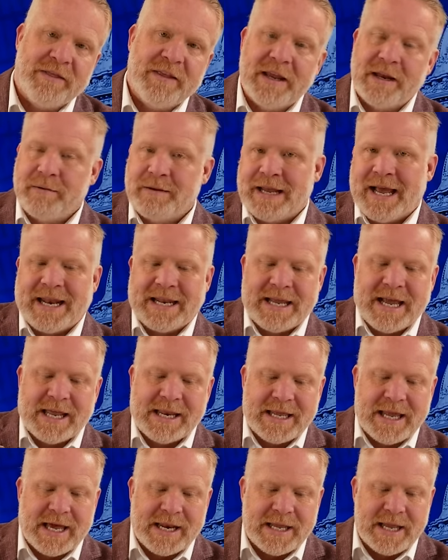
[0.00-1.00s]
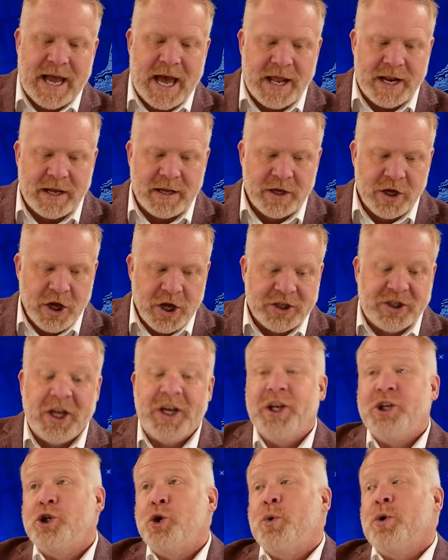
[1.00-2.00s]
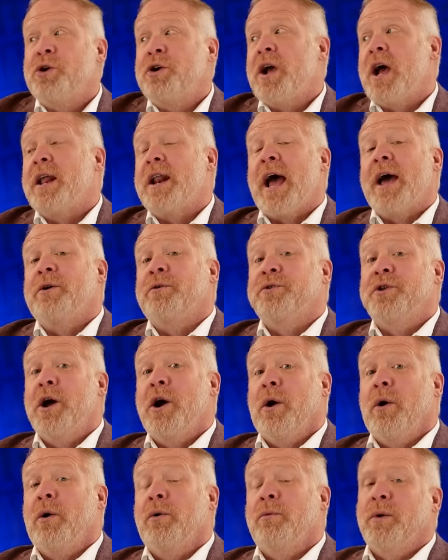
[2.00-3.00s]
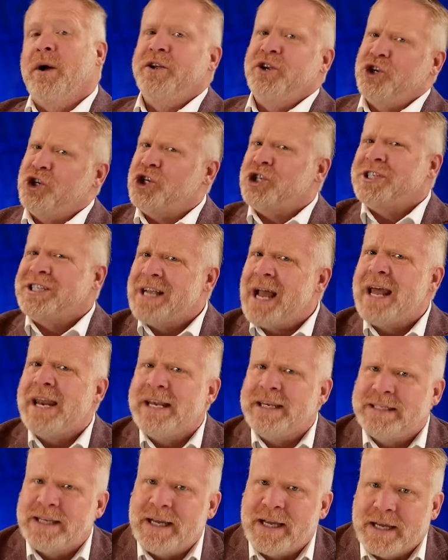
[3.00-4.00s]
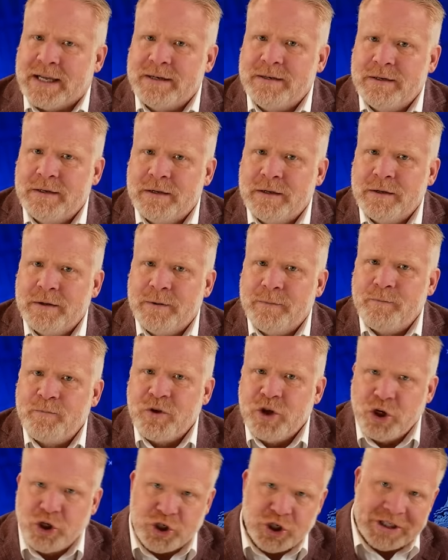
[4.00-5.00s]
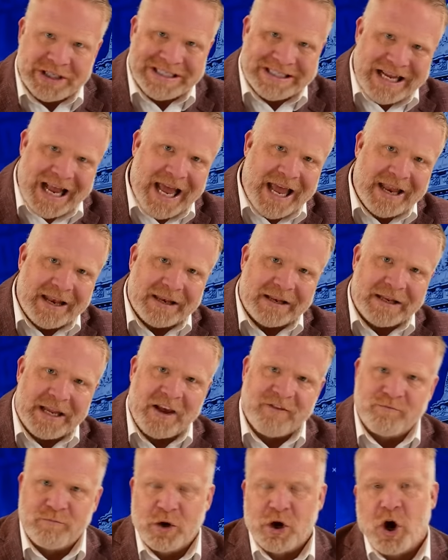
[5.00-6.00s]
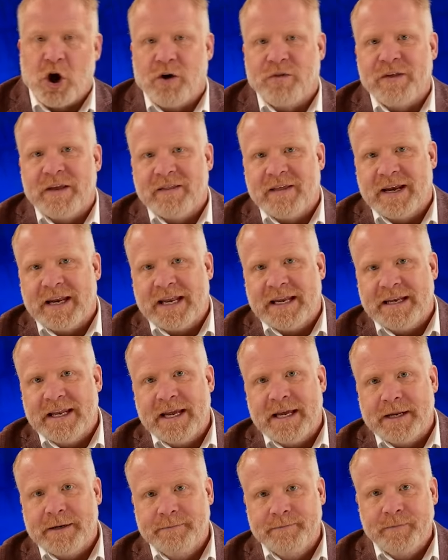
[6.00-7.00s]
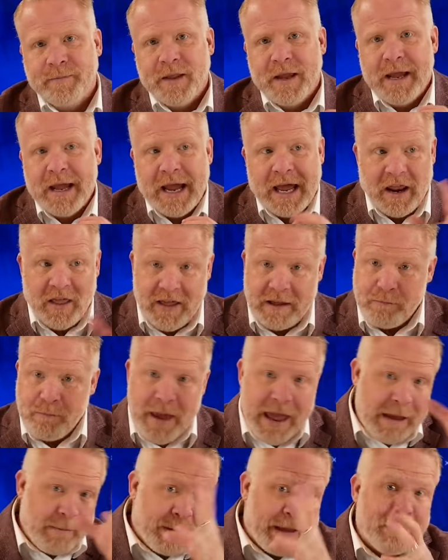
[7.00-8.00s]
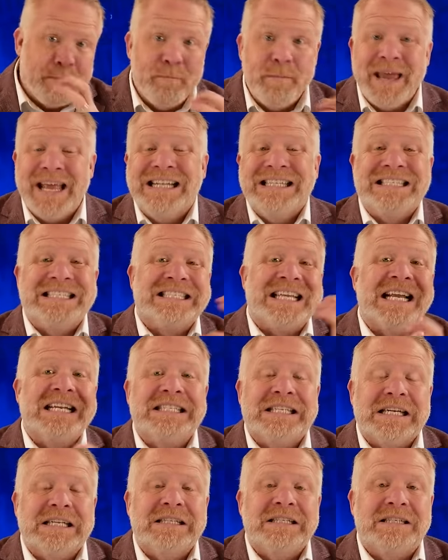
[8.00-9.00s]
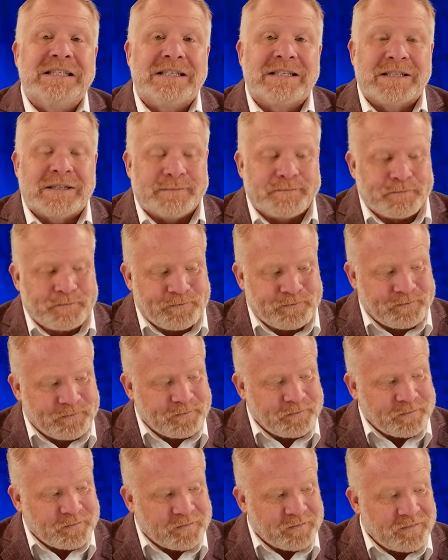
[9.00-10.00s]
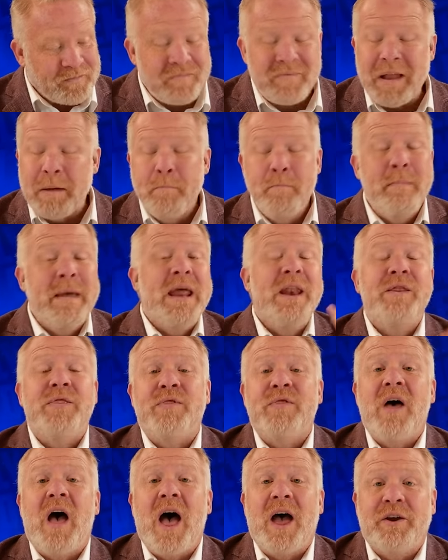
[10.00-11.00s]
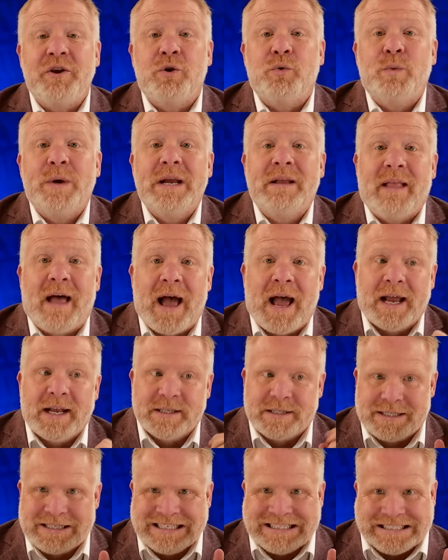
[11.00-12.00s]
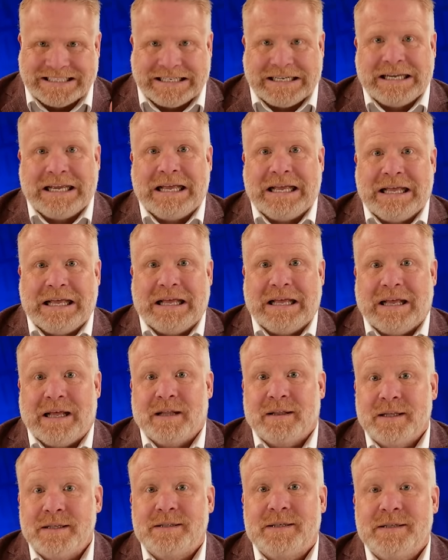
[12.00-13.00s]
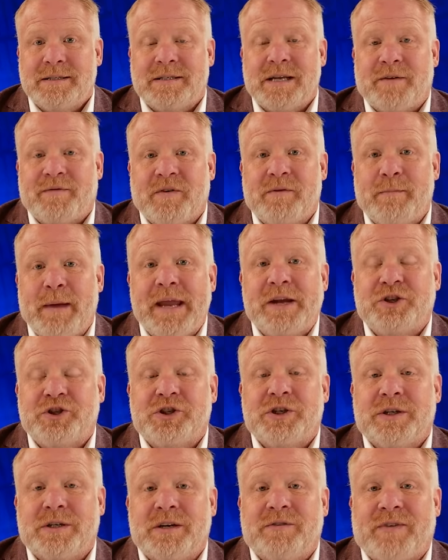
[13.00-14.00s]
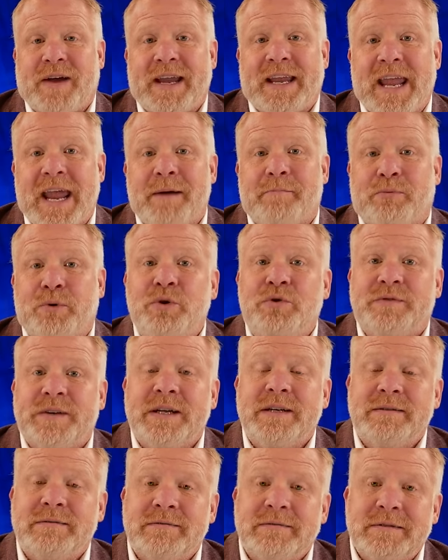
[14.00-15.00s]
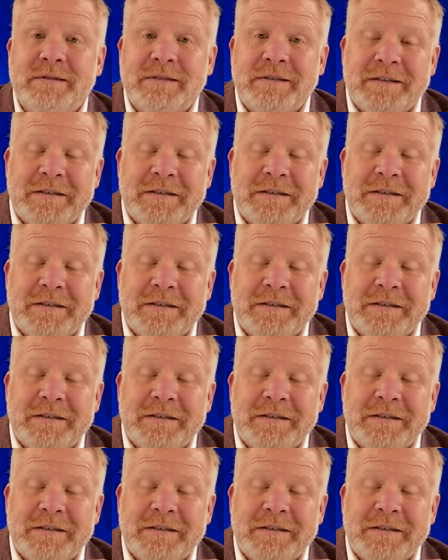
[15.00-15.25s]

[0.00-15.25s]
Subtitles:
And then yada, yada, yada, yada. Did he do it or not? I don't know. Well, you just said he did. You just said, Kevin McCarthy, that he did. And I think maybe mid-sentence, mid-thought, you realized, this is defamation if I can't prove it.